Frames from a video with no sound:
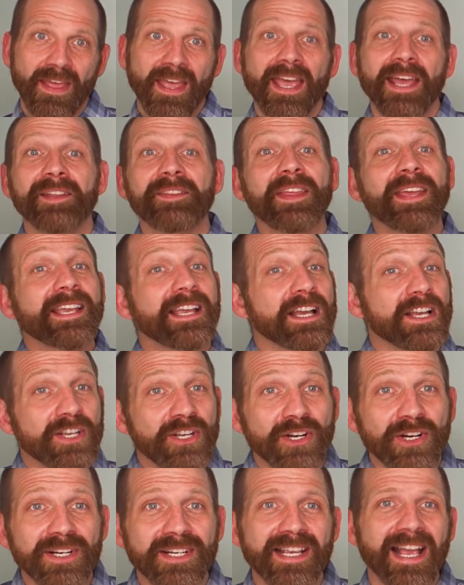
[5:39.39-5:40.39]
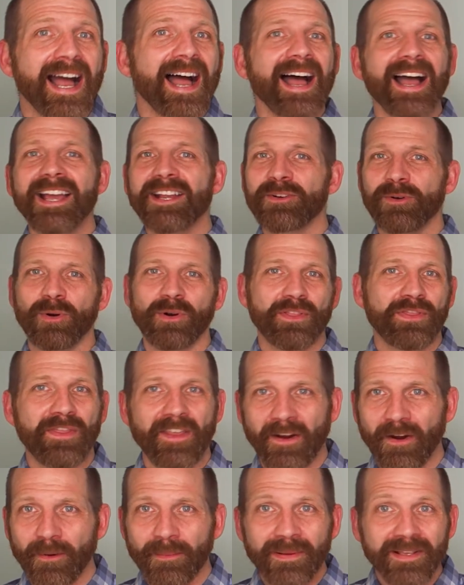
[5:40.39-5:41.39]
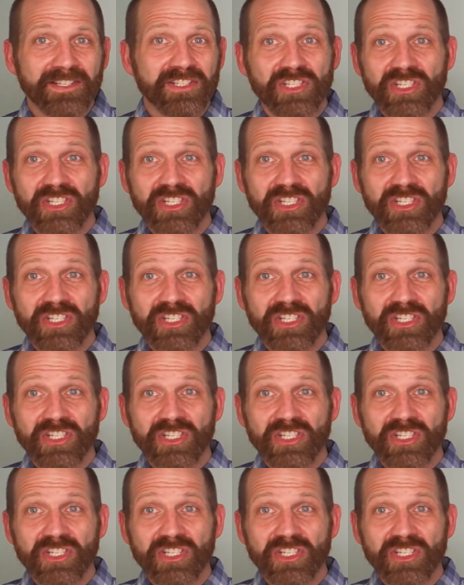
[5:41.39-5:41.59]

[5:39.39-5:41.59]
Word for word: And like a good guide or therapist,